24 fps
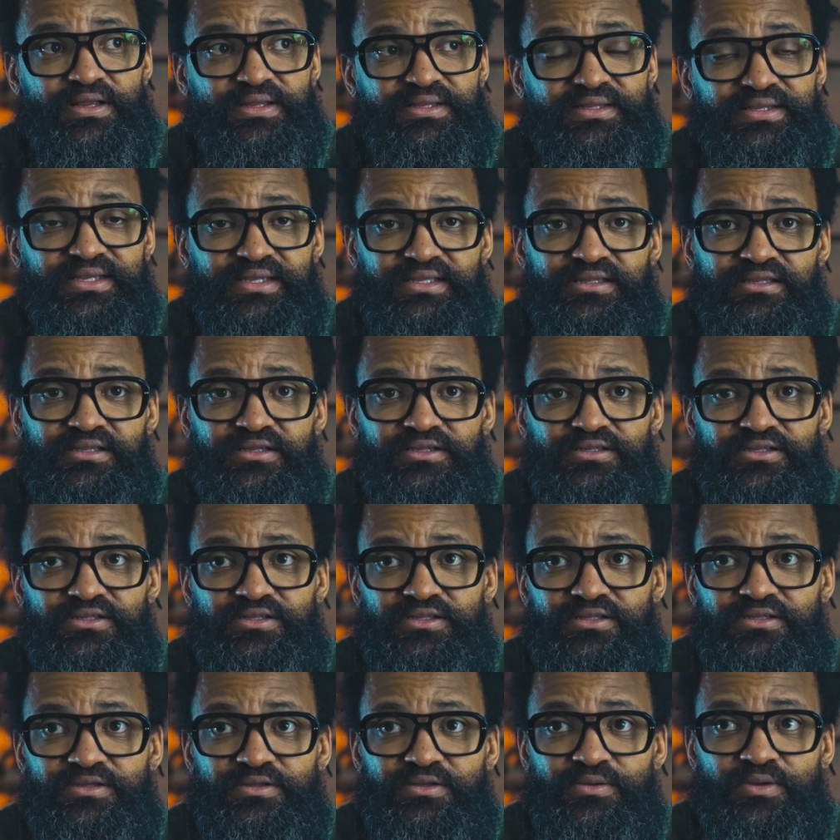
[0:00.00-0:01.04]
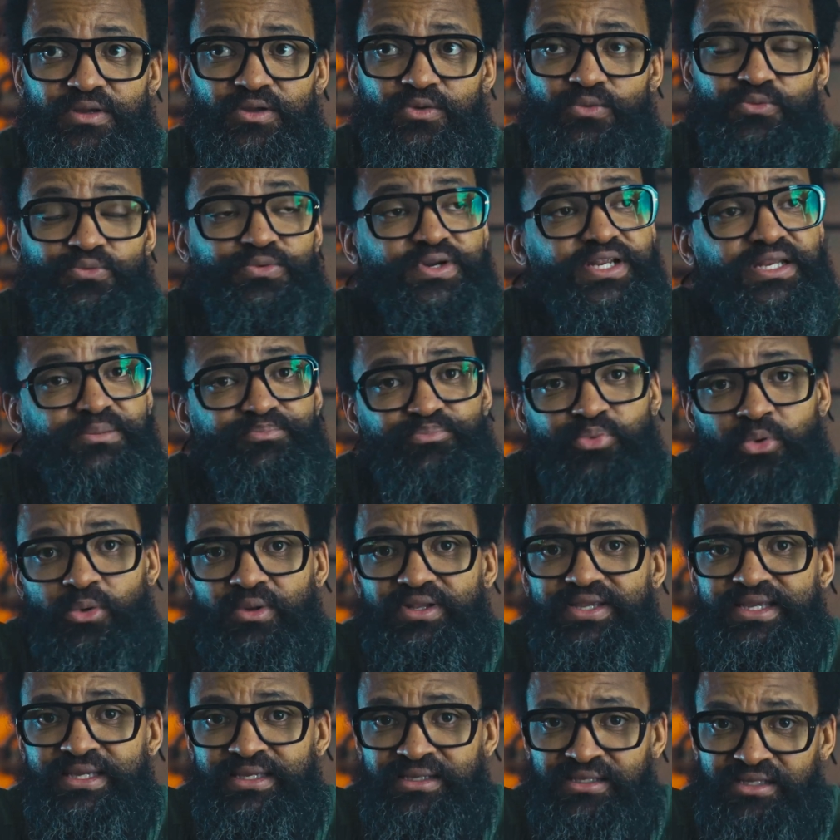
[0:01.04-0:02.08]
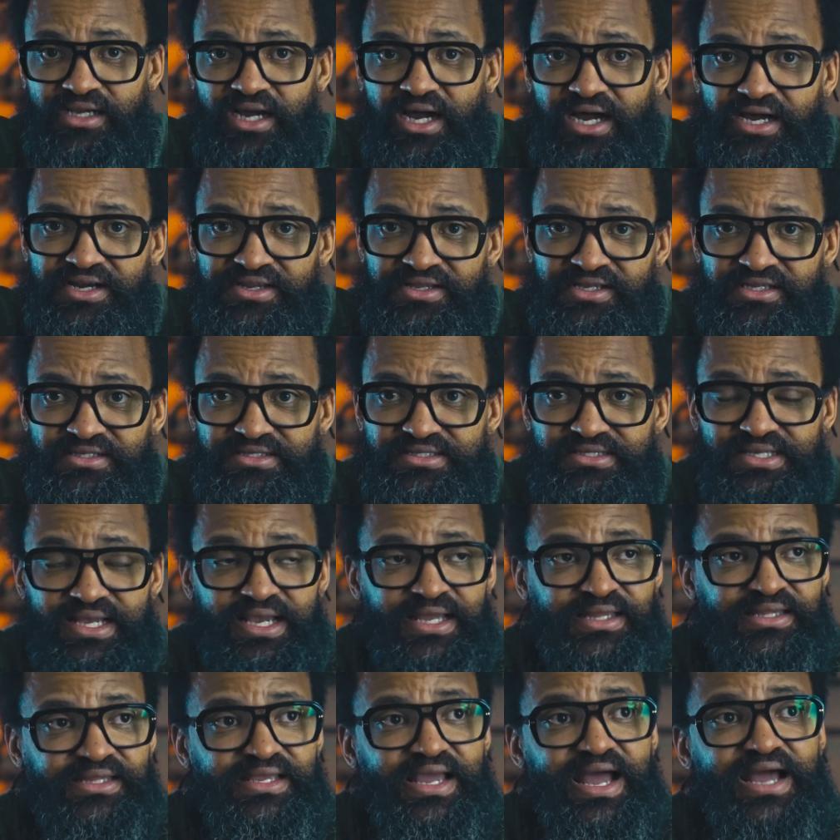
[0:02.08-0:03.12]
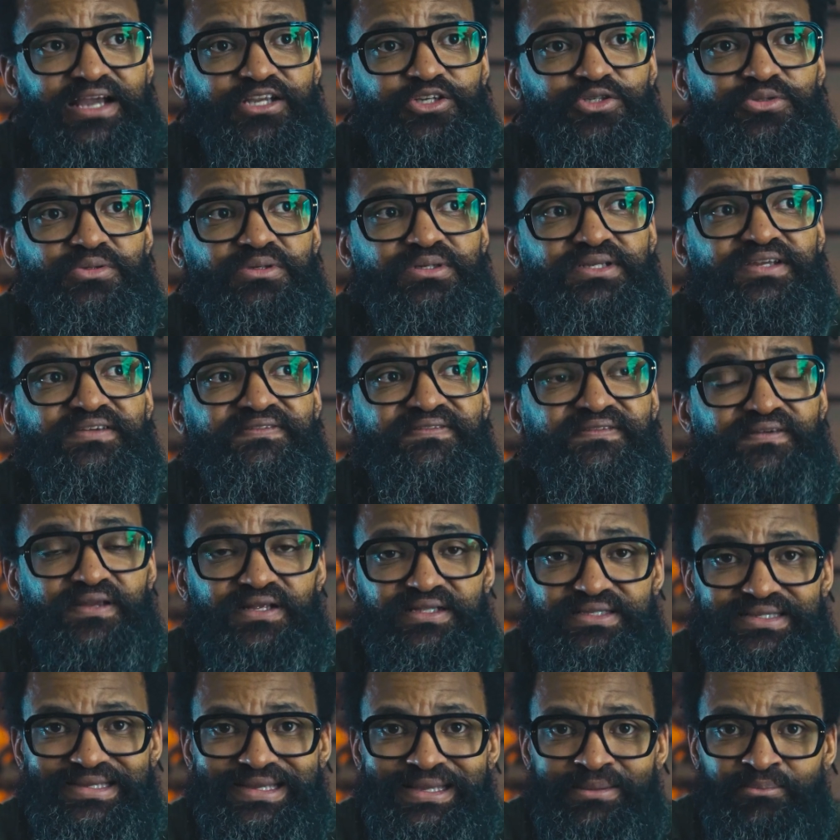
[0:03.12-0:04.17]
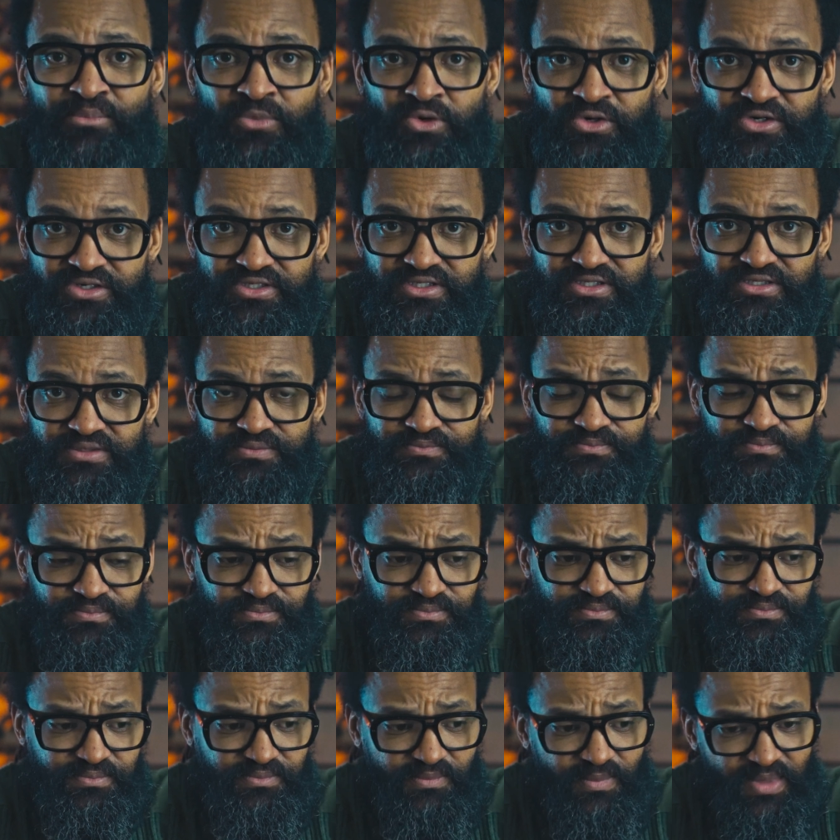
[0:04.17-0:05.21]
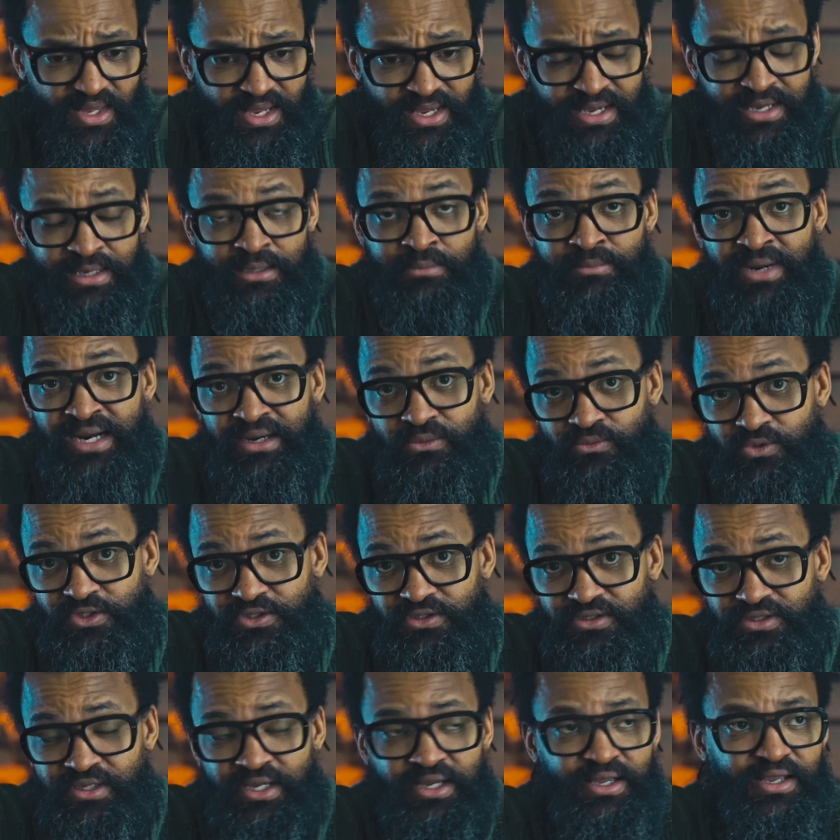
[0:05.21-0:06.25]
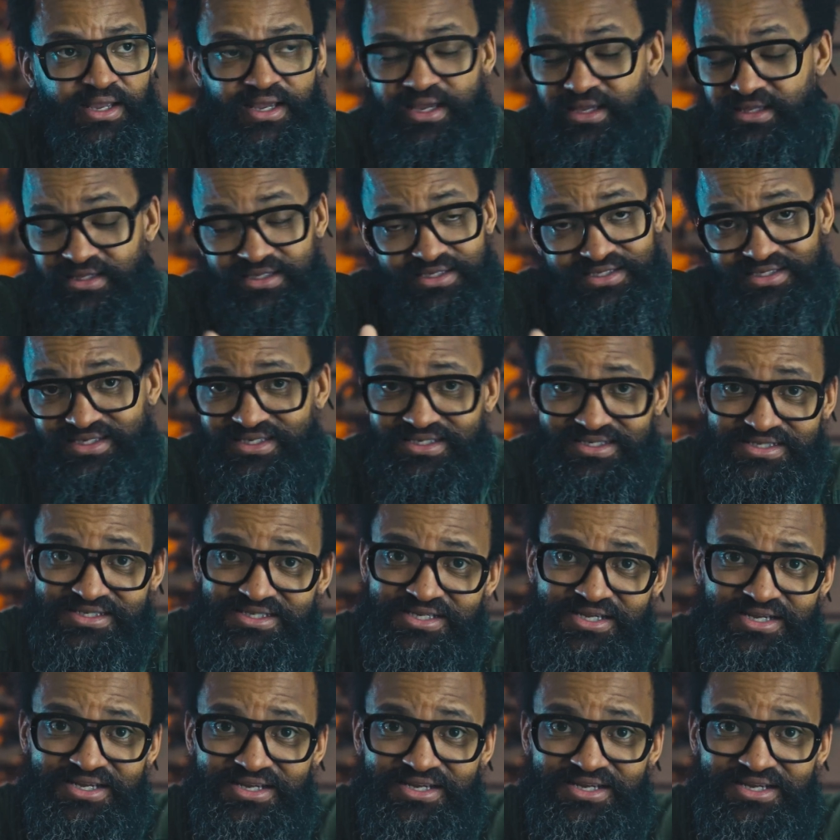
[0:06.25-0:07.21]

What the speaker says: did really pull in the audience, and they actually felt immersed in my world. And this is